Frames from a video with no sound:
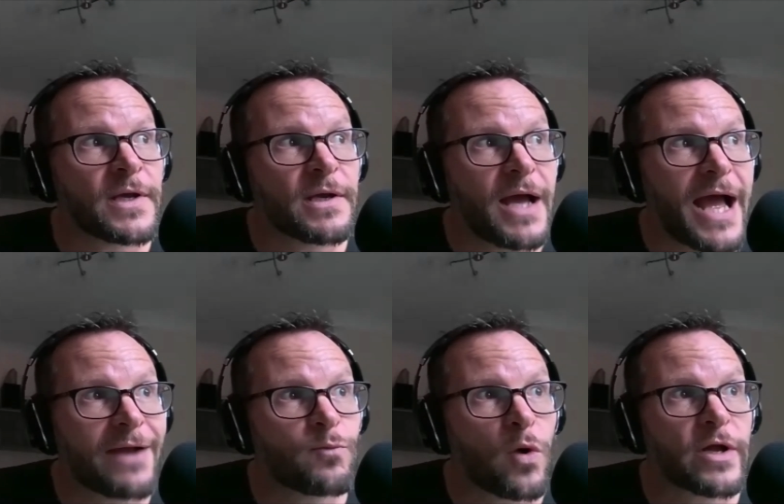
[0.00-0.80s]

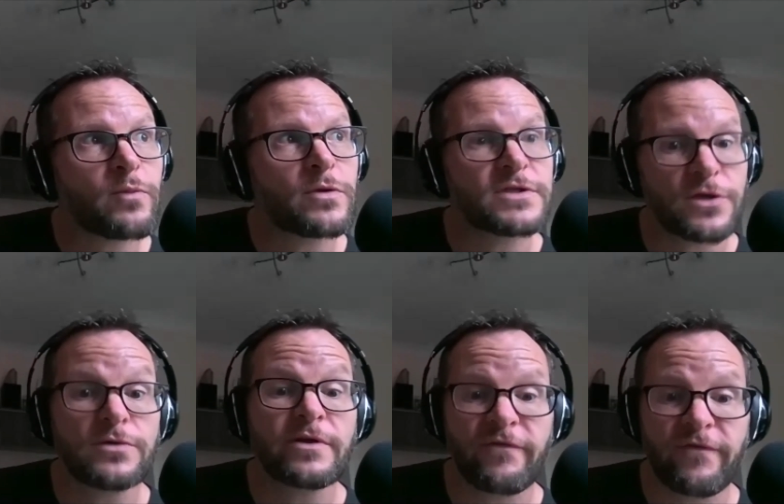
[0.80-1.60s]
and what I will do
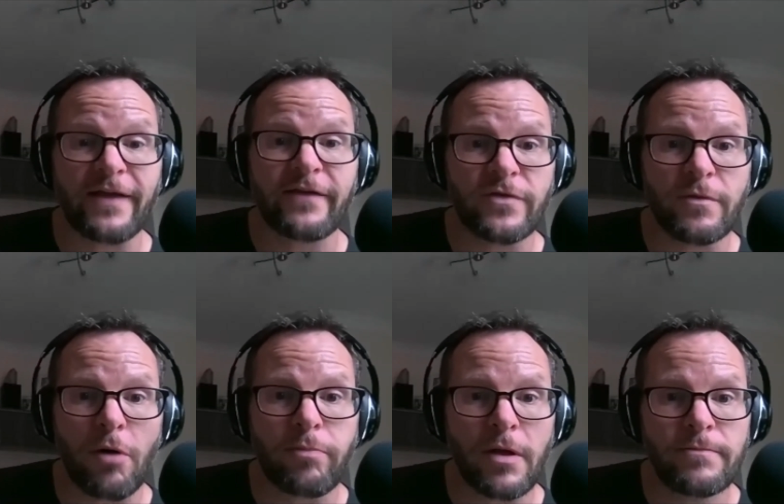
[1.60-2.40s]
to fix the
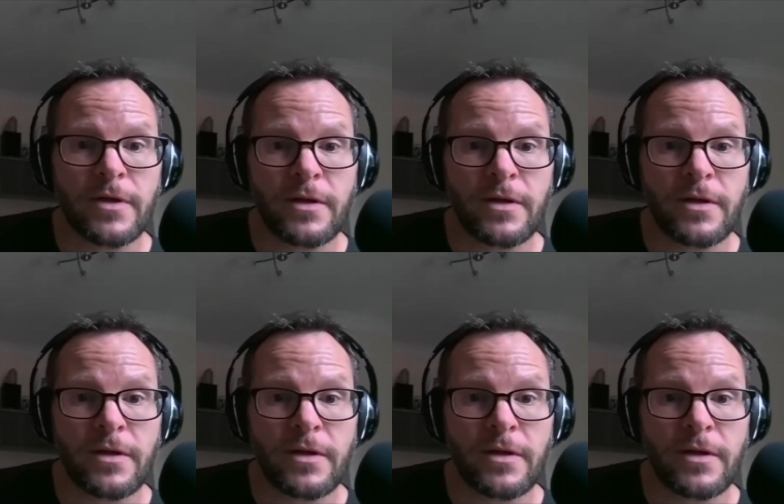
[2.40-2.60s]
problem.